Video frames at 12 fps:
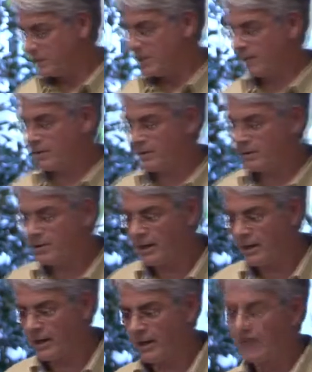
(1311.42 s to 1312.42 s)

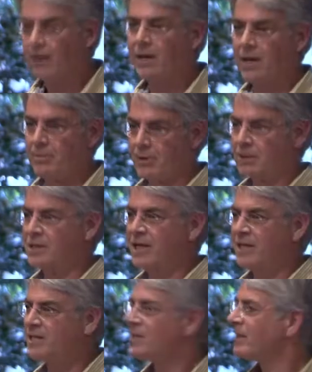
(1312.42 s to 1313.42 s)
sector labour
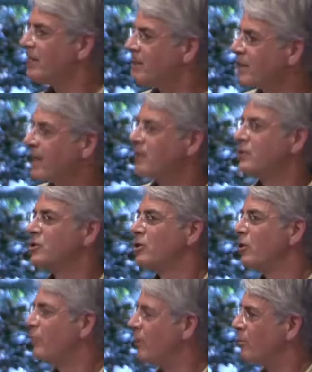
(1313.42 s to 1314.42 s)
exchanges, and they're starting to
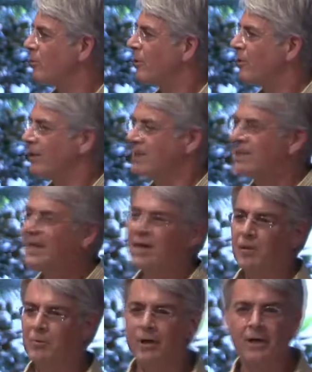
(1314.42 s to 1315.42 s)
show real progress
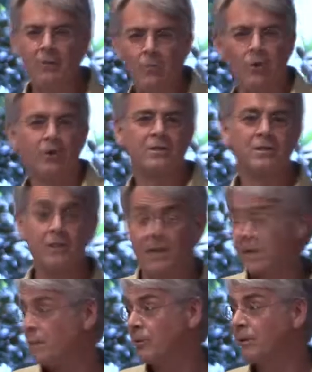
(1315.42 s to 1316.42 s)
in bringing workers
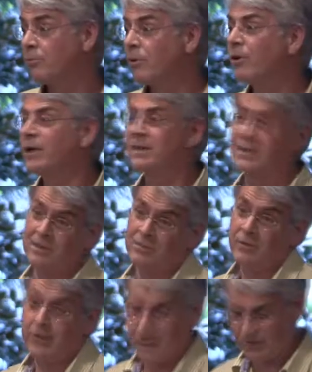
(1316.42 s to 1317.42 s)
together with employers. That's a
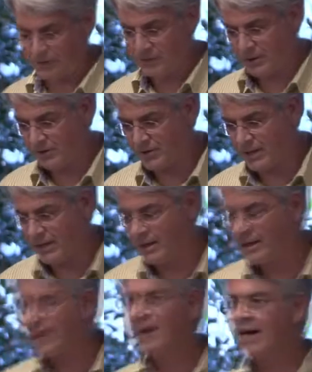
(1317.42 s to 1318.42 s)
very interesting trend.
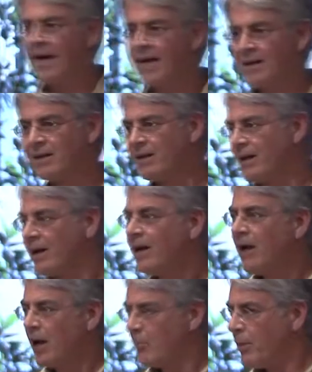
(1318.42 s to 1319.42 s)
And a
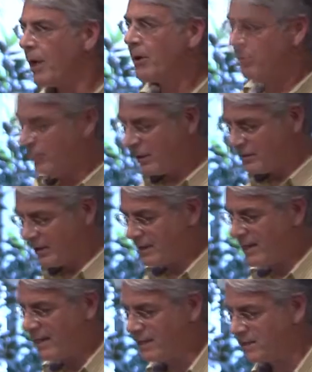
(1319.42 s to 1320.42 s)
biometric
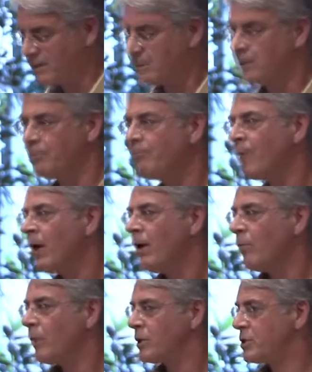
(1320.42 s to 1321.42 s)
data system
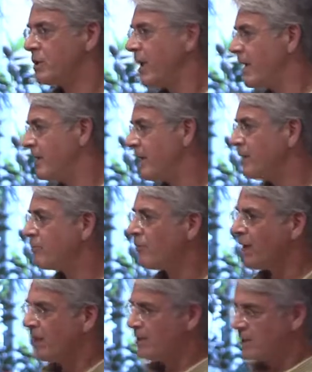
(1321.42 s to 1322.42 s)
which identifies